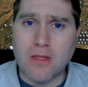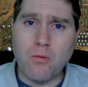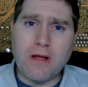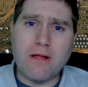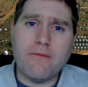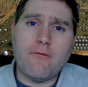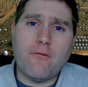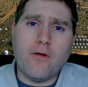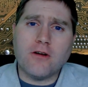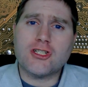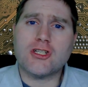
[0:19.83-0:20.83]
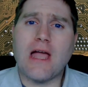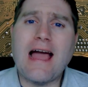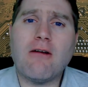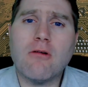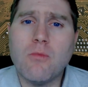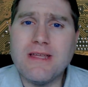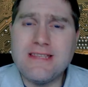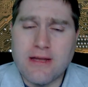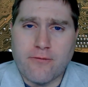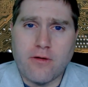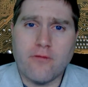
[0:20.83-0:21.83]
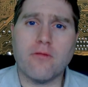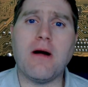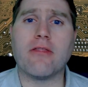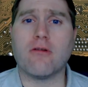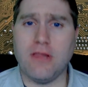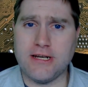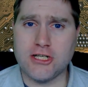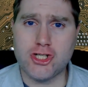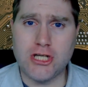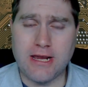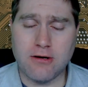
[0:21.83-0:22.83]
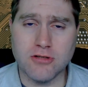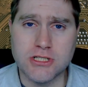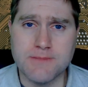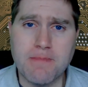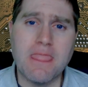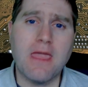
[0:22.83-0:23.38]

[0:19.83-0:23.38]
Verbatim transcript: Well, first, how are we different from other Linux channels?